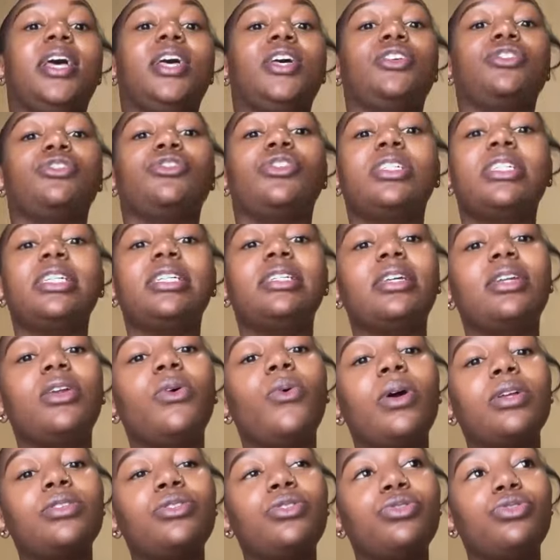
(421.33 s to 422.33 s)
So she didn't
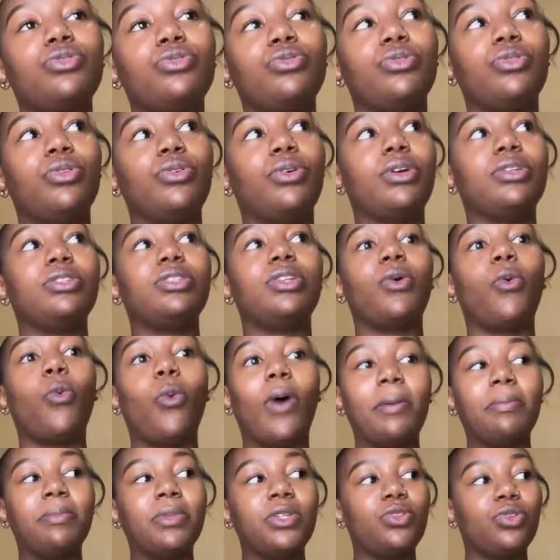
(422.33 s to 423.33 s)

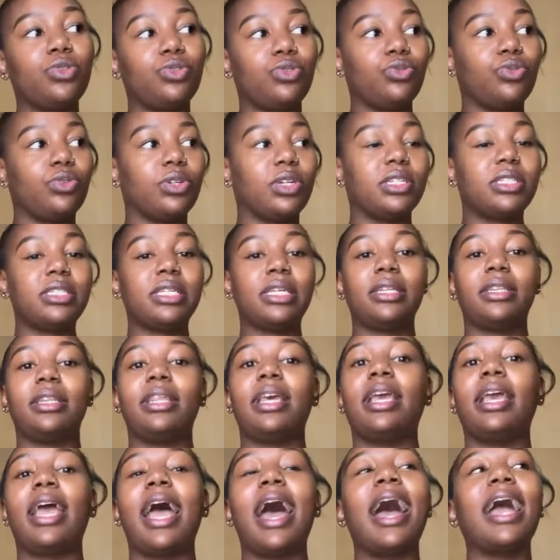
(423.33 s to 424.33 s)
want me to do nursing.
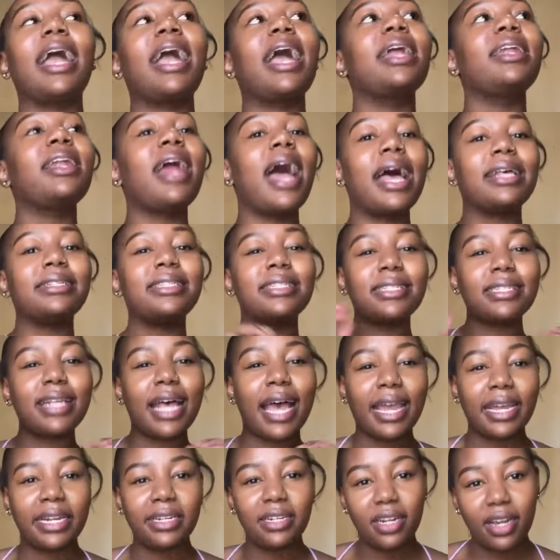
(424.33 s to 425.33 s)
I kind of
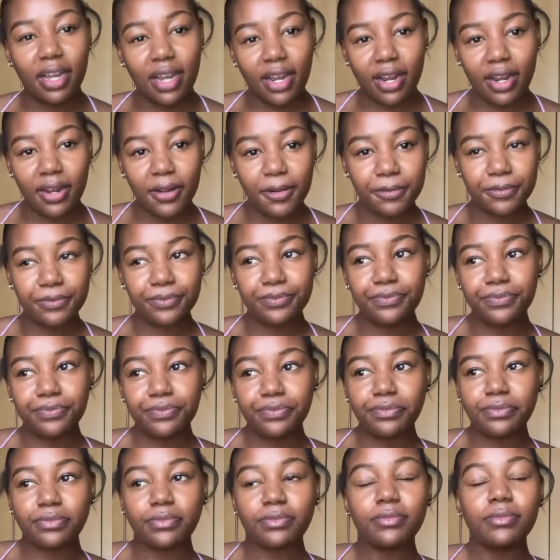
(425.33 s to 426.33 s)
assigned her
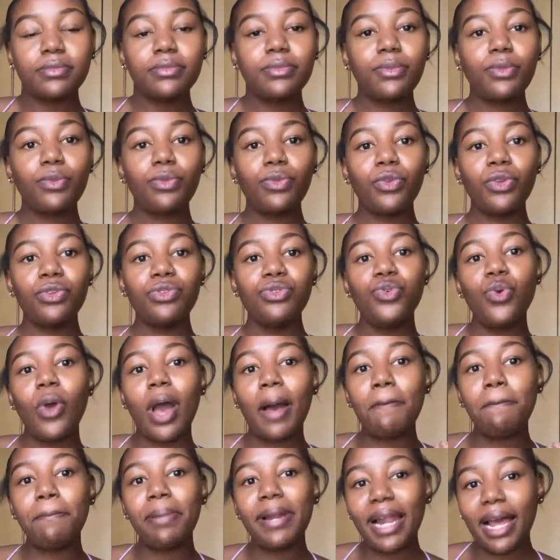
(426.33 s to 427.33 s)
to
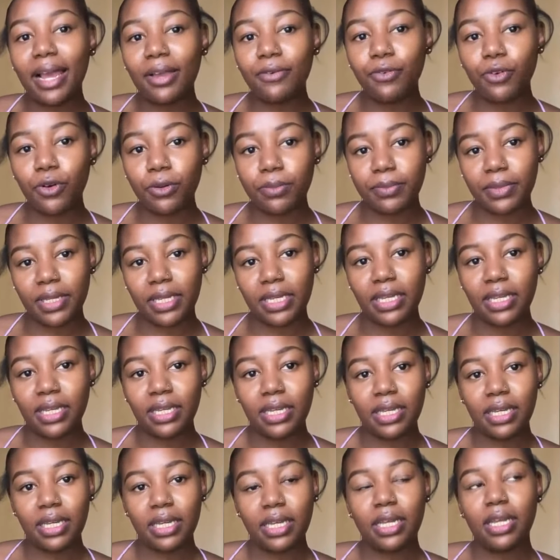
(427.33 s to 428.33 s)
apply for me
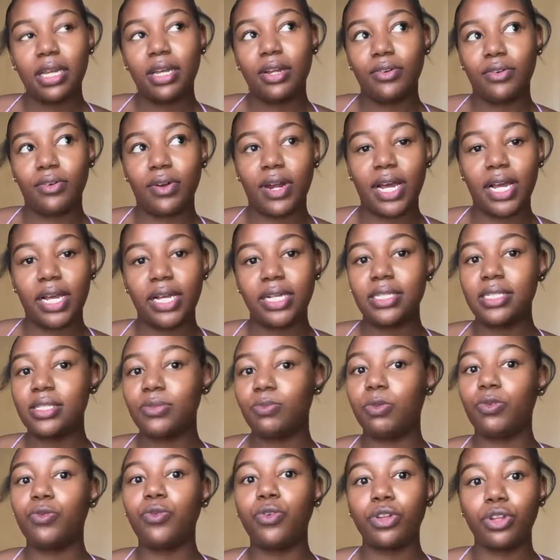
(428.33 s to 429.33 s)
right
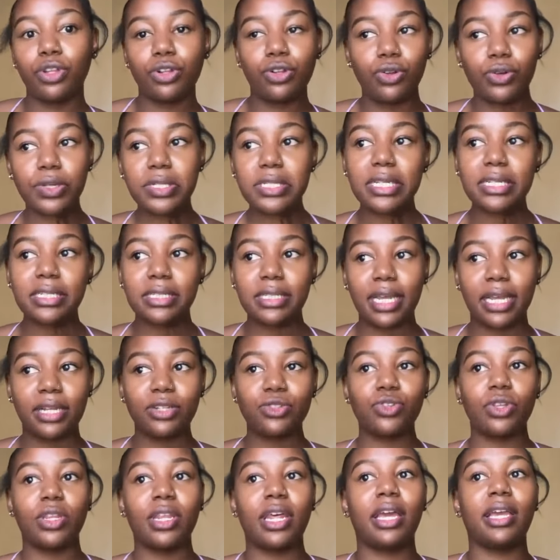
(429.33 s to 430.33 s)
before the closing date
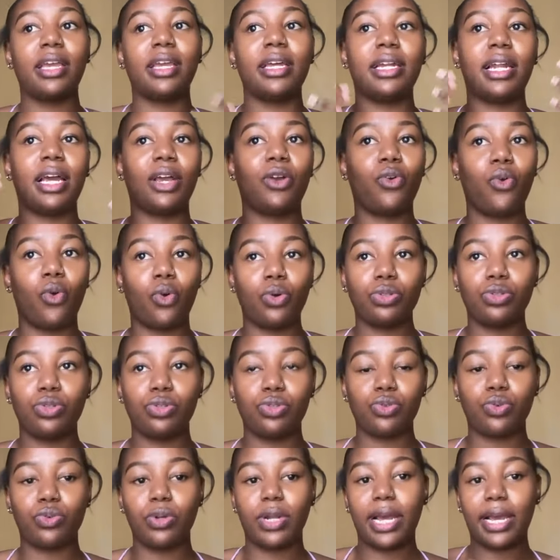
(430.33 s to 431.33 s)
so that I can like go to
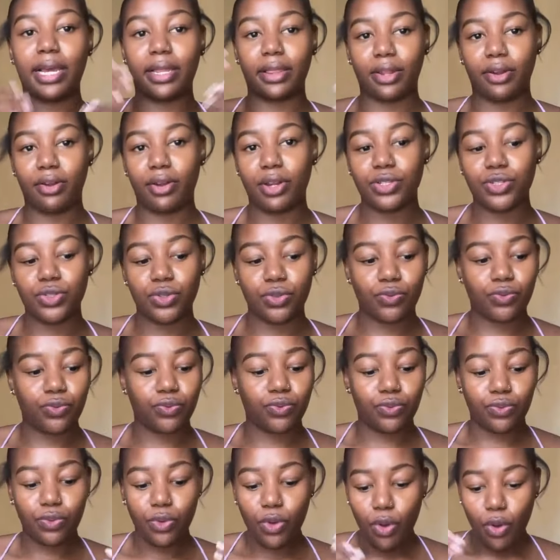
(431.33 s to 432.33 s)
school like the rest of
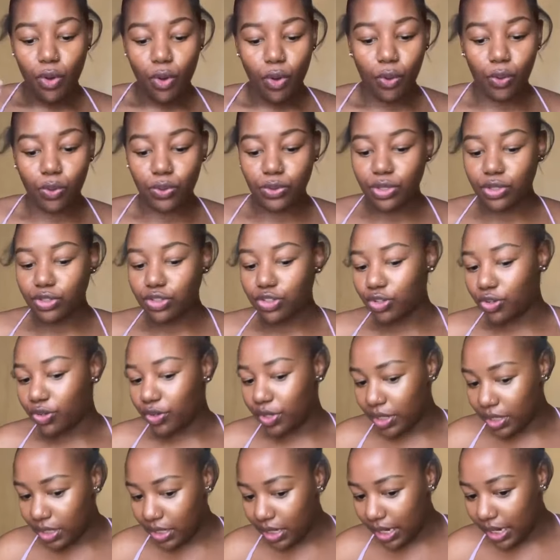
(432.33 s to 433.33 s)
all the
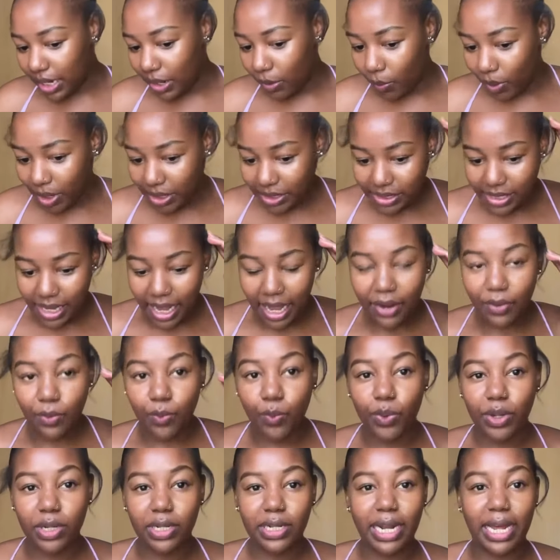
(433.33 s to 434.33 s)
children that were done
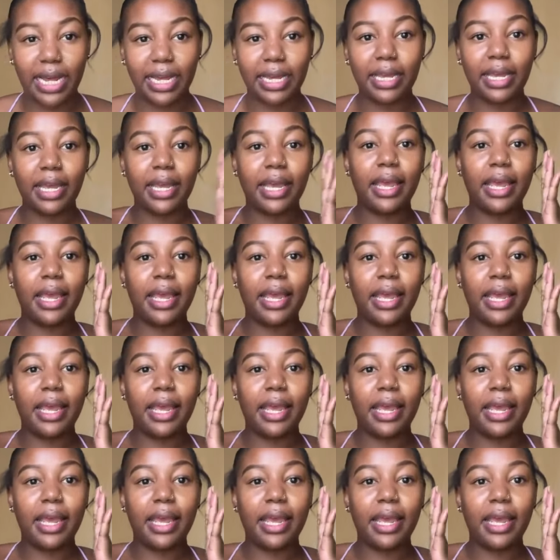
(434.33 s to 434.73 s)
with like